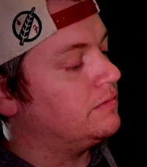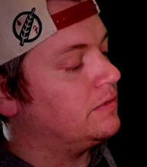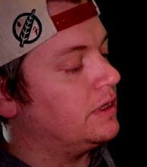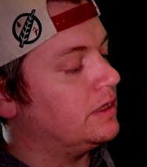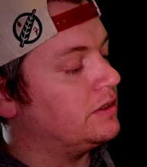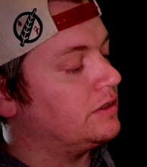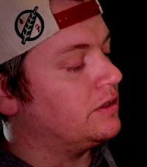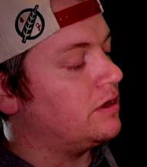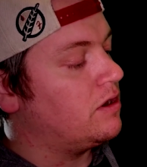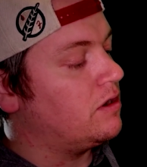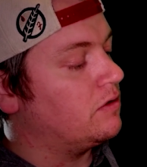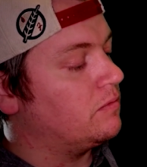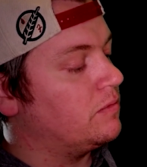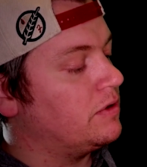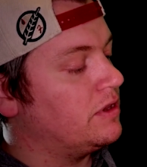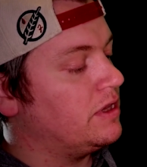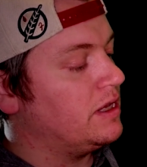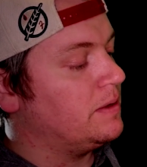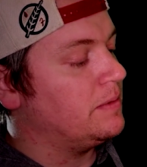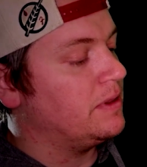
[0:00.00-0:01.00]
A song
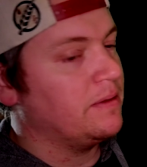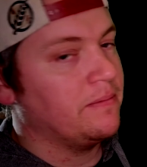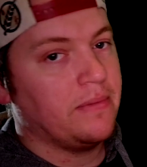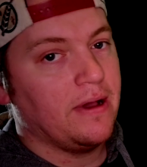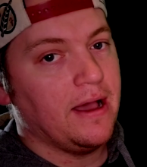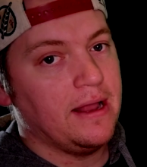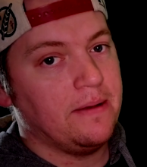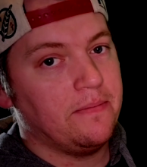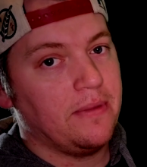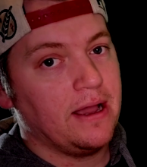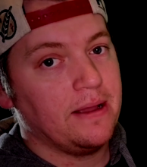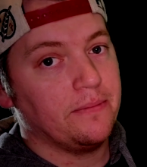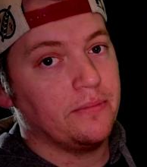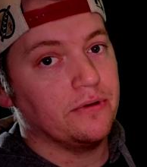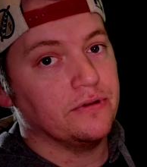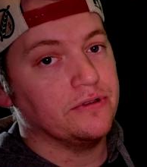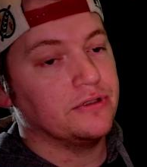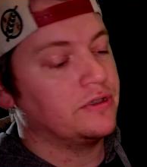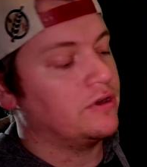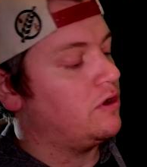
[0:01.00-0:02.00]
with him and the Pied
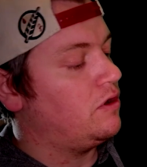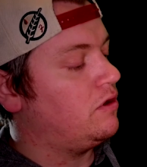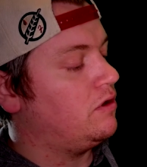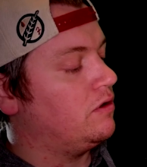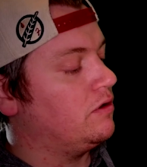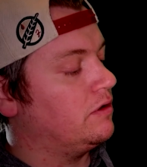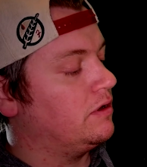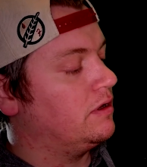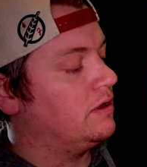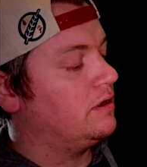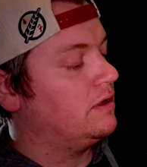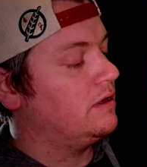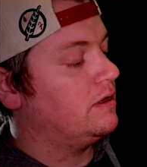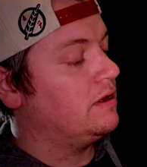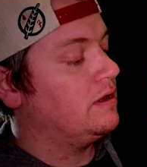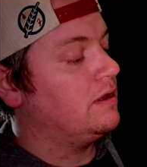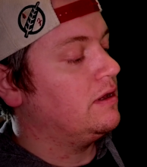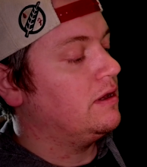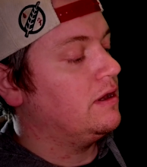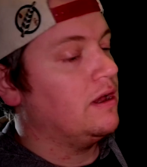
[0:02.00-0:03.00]
Pipers called
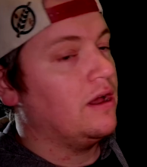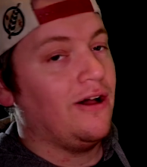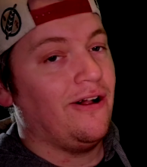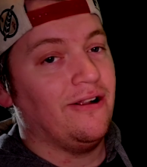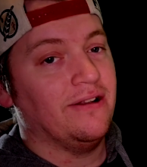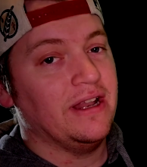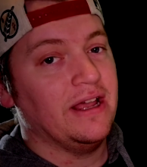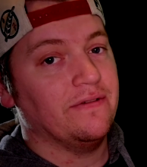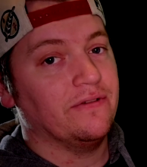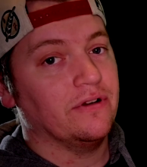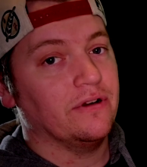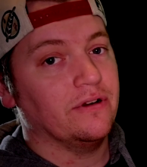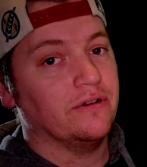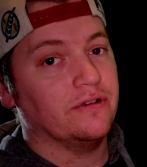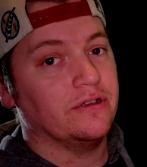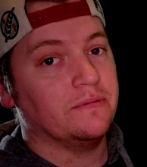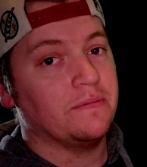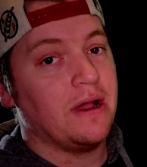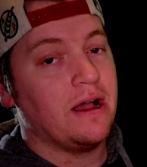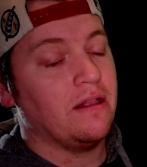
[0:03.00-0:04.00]
I'll Never
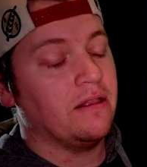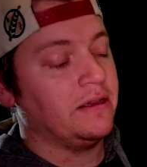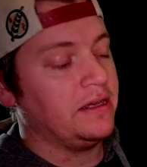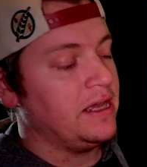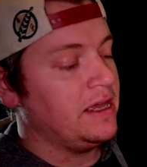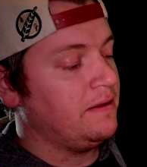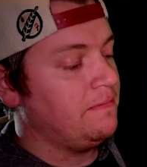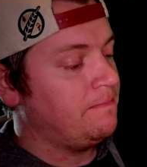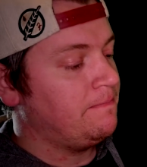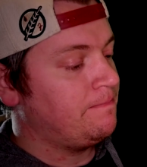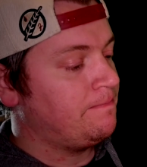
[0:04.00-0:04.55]
Smile Again.